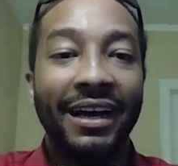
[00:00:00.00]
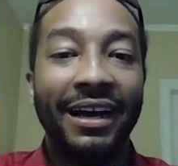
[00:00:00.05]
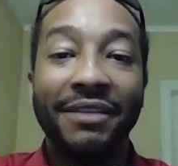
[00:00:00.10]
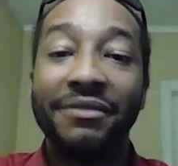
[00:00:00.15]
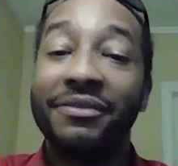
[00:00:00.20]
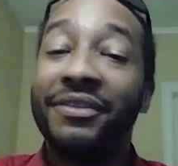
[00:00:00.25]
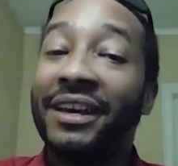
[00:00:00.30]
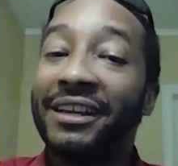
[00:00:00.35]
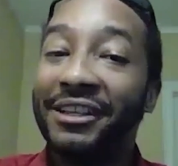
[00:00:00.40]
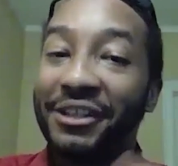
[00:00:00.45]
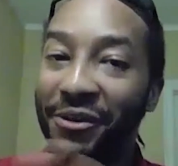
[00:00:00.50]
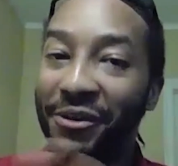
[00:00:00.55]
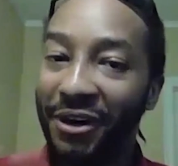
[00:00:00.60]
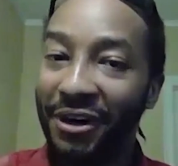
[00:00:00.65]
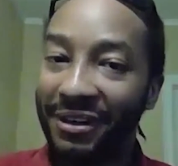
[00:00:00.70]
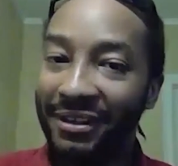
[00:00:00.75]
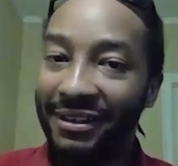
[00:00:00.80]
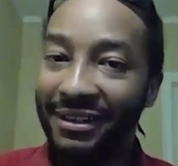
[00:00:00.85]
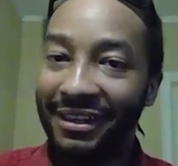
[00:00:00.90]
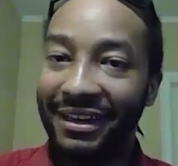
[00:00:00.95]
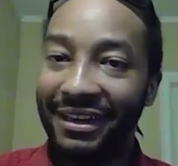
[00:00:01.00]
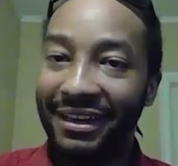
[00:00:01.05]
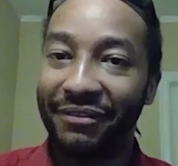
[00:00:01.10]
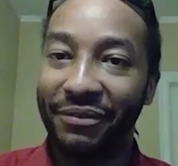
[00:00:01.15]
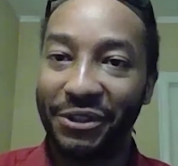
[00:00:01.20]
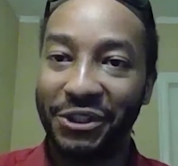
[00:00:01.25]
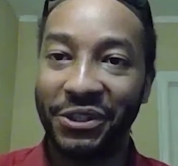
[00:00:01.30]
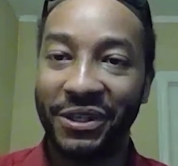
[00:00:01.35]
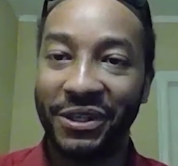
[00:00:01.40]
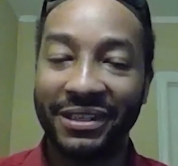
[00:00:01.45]
Thank you all for
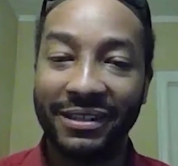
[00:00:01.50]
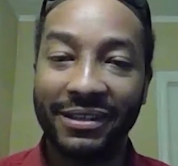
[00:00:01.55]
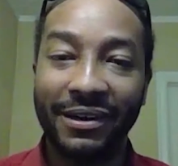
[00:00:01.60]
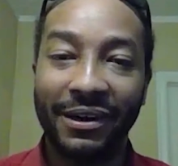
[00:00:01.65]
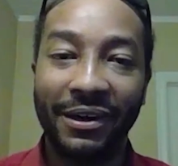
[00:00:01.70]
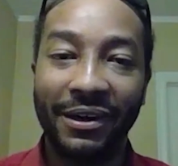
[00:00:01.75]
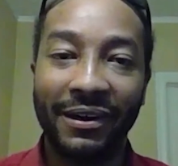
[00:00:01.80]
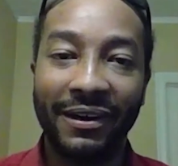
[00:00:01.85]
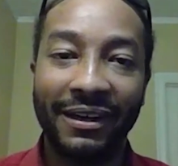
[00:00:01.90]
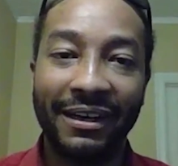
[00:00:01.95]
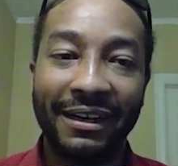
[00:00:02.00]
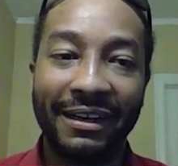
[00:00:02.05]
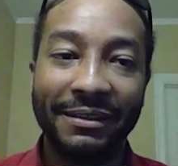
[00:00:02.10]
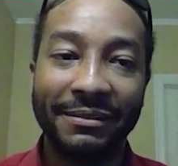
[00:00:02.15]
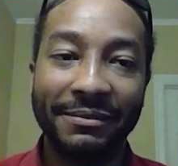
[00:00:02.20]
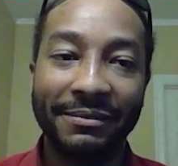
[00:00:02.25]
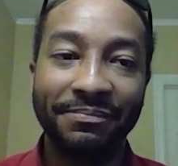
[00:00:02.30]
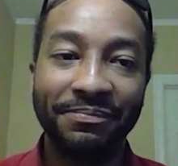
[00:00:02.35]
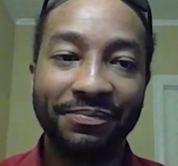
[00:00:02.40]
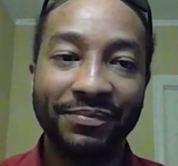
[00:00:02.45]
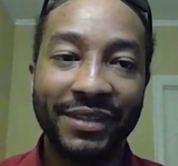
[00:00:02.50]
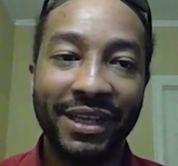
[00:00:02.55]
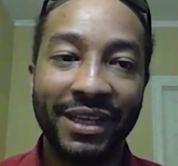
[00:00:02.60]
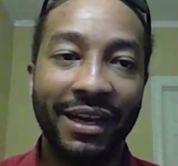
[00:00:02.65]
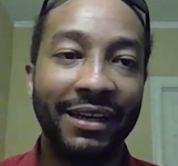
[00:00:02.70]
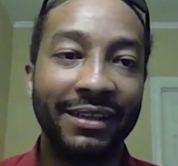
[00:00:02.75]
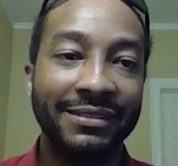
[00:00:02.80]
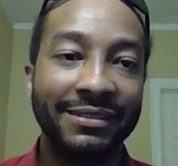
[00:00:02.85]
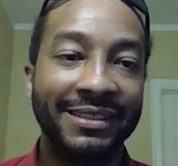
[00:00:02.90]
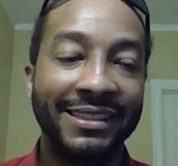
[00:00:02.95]
joining the call.
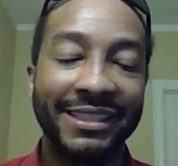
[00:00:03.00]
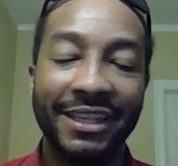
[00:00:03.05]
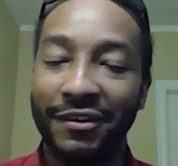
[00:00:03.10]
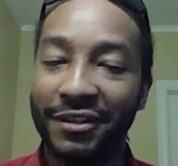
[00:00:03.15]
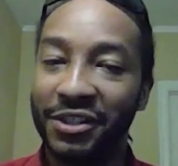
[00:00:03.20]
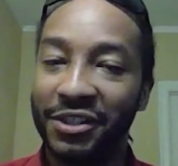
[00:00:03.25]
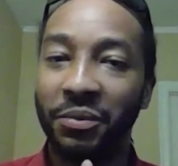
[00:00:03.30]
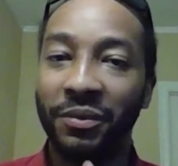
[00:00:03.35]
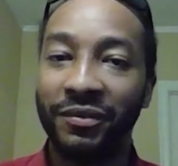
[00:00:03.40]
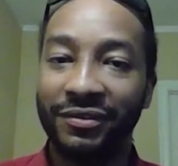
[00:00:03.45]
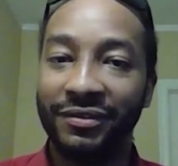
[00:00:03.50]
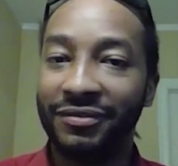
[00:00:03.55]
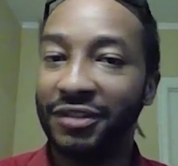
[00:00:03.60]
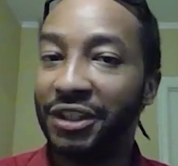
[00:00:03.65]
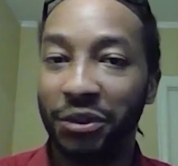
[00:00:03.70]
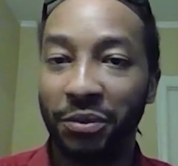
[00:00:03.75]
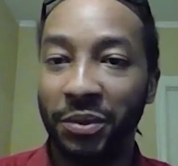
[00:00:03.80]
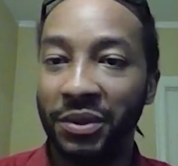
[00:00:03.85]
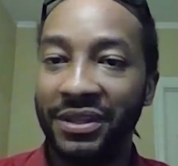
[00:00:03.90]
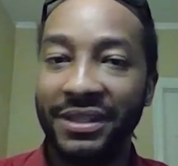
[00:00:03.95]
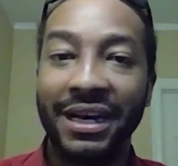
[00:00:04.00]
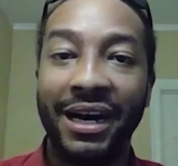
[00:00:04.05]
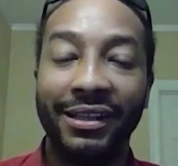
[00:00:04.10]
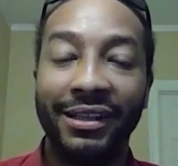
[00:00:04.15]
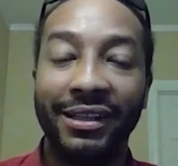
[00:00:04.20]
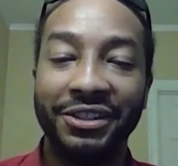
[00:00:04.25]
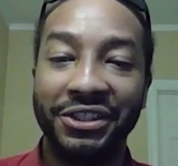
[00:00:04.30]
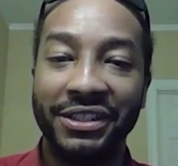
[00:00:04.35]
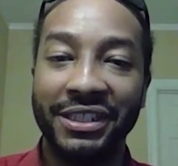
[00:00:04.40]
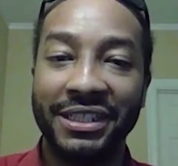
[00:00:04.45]
Sarah's rich with knowledge
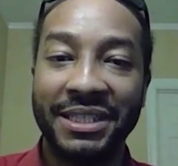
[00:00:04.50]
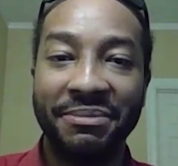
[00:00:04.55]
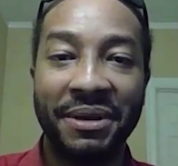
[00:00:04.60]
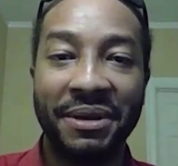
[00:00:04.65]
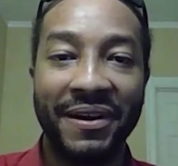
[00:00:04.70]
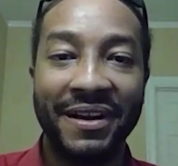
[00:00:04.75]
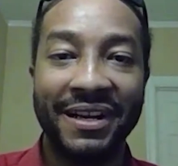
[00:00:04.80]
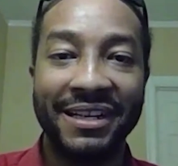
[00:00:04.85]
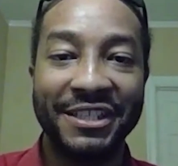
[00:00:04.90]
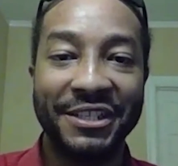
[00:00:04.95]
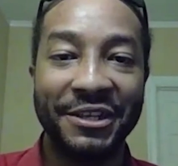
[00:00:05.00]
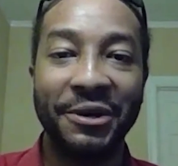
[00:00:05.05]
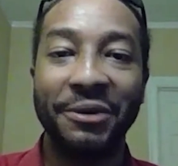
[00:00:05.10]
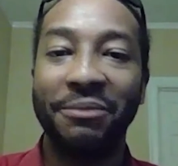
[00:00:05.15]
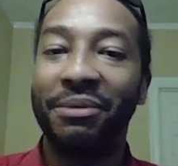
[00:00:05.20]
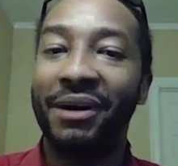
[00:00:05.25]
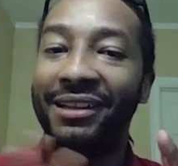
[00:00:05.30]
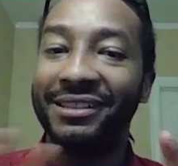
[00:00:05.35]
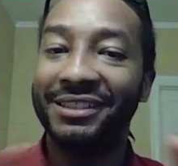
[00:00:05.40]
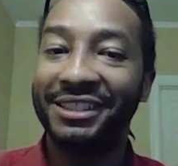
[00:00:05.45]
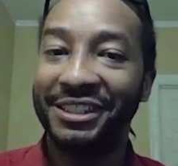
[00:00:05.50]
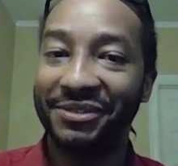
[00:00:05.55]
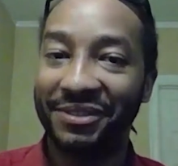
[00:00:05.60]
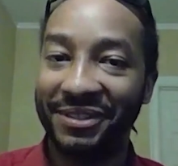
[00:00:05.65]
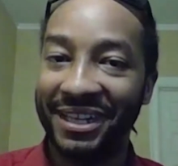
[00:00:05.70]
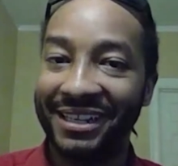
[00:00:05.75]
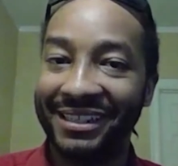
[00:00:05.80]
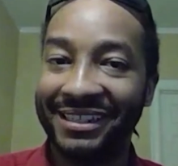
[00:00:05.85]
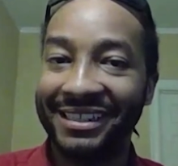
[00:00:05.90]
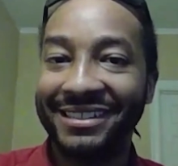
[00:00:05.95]
and experience, so apologies for
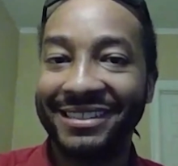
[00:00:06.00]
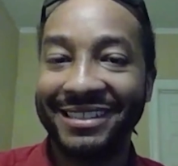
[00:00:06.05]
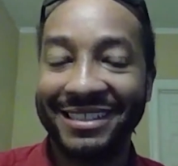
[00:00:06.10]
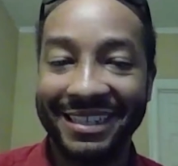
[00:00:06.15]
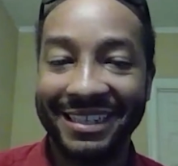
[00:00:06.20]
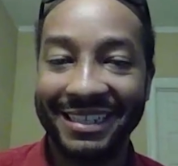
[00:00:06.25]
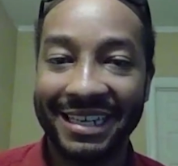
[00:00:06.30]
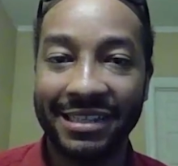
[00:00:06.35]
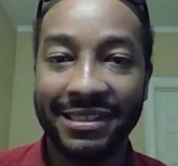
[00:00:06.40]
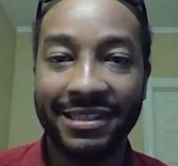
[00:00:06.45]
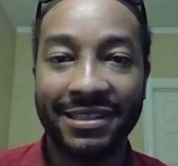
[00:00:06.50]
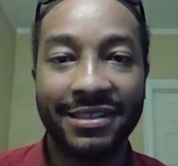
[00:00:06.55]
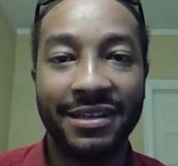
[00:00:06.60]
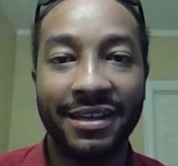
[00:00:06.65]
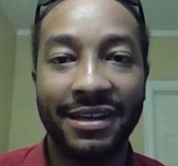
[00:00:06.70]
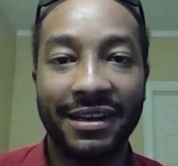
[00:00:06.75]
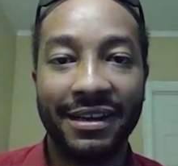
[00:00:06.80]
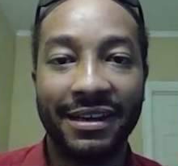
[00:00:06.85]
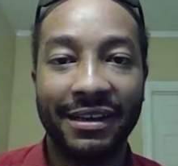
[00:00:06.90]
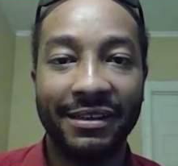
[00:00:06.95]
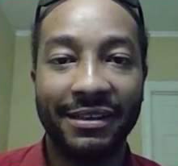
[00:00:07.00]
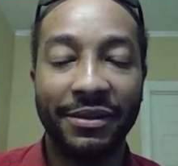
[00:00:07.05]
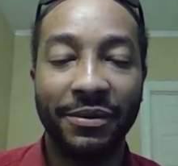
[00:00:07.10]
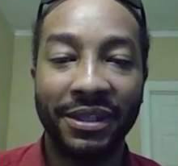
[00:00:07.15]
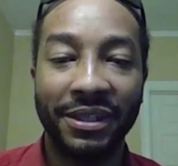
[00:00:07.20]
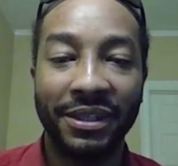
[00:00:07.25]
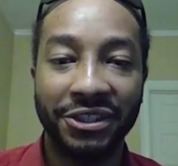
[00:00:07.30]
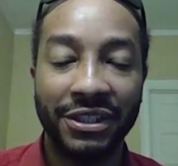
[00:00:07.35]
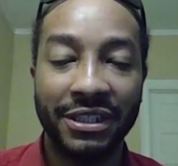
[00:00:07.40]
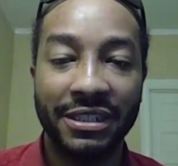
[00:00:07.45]
not getting to the guest
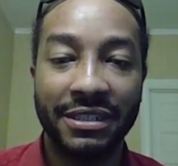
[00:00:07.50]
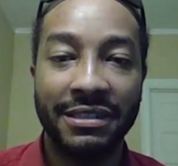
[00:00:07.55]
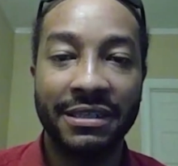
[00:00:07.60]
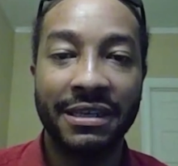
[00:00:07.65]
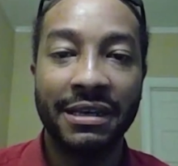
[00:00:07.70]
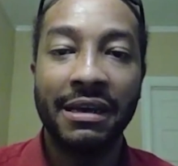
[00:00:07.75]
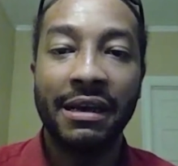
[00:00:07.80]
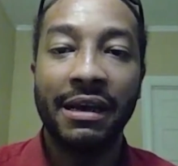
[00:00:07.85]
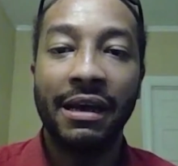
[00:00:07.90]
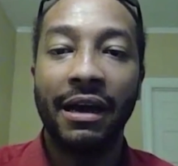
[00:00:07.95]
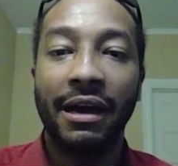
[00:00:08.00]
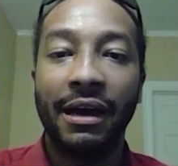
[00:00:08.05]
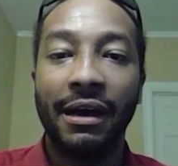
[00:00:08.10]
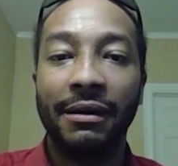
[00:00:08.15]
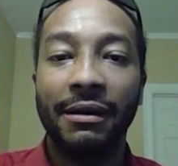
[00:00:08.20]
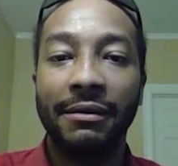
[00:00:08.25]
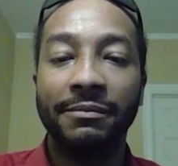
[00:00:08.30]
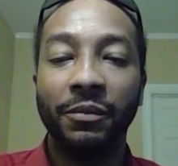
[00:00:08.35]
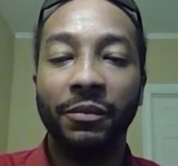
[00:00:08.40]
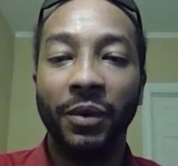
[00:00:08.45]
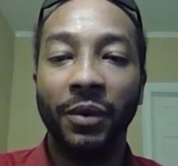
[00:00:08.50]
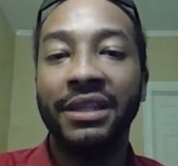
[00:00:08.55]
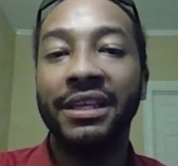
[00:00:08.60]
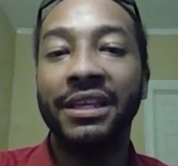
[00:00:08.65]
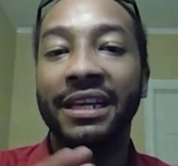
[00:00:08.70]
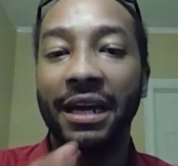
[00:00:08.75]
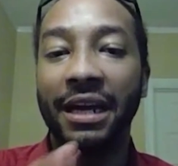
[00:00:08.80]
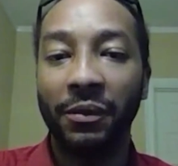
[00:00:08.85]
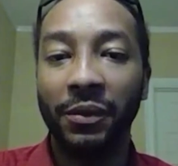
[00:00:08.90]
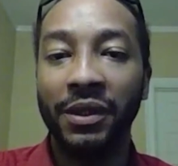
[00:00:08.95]
questions. One thing
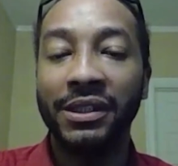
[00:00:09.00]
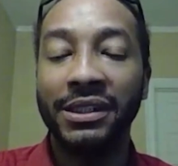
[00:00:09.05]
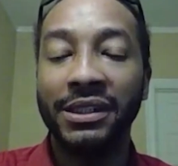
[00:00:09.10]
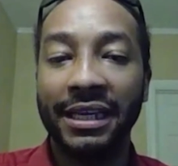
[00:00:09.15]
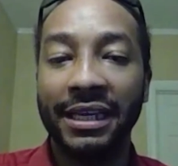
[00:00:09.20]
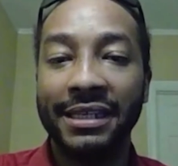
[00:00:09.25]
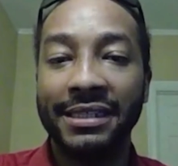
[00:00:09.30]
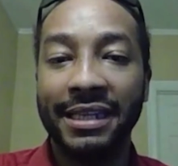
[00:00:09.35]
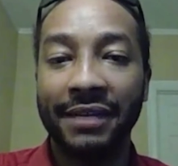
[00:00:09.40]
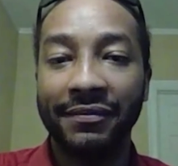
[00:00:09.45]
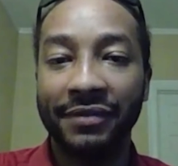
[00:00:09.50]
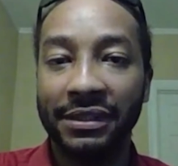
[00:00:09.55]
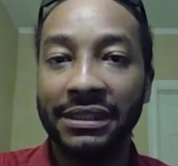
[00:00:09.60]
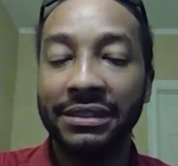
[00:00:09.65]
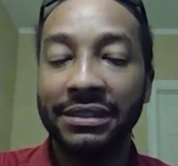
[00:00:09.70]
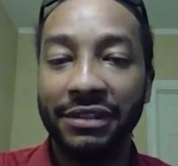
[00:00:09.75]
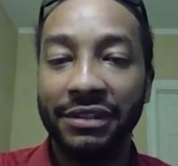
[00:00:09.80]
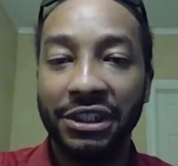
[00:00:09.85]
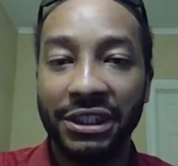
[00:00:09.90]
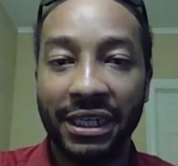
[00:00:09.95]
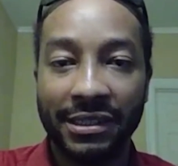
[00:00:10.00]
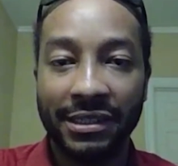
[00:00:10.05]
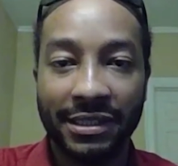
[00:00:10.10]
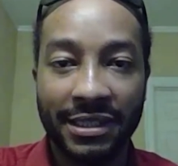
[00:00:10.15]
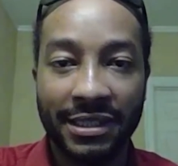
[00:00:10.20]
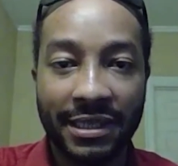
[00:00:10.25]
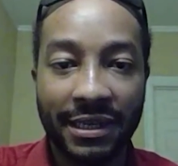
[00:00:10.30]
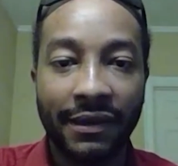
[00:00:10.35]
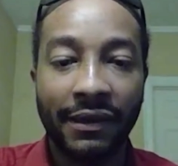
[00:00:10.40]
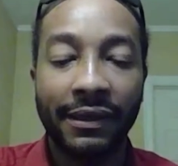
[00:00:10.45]
I will say is definitely reach out to
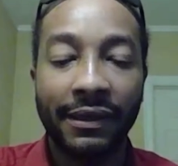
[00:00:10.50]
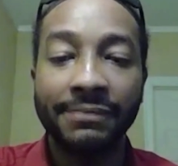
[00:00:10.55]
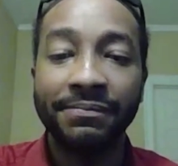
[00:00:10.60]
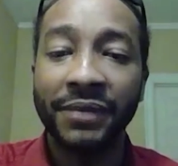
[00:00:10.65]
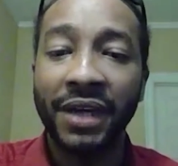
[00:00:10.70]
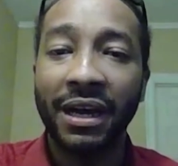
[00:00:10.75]
Sarah.